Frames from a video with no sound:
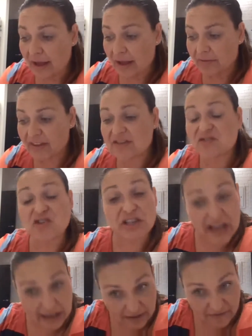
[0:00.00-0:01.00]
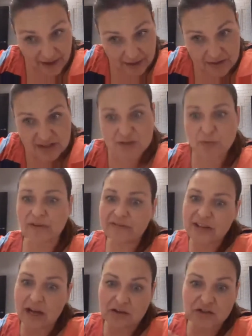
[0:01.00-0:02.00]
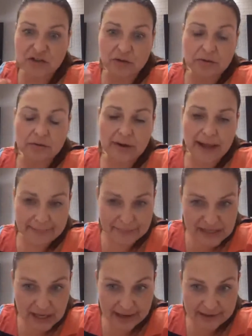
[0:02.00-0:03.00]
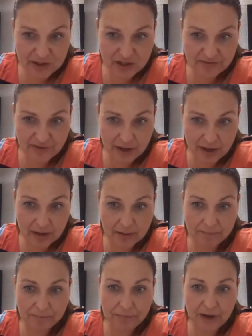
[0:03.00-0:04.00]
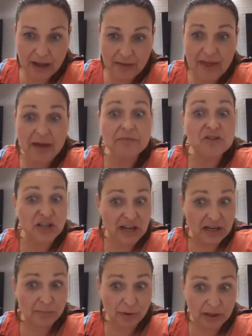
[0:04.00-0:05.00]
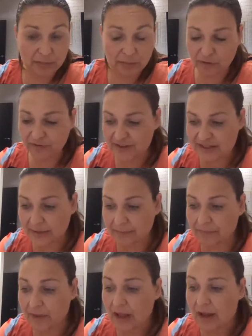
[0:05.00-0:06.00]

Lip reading: there's genetic factors. We've touched on MTHFR and that genetic polymorphism.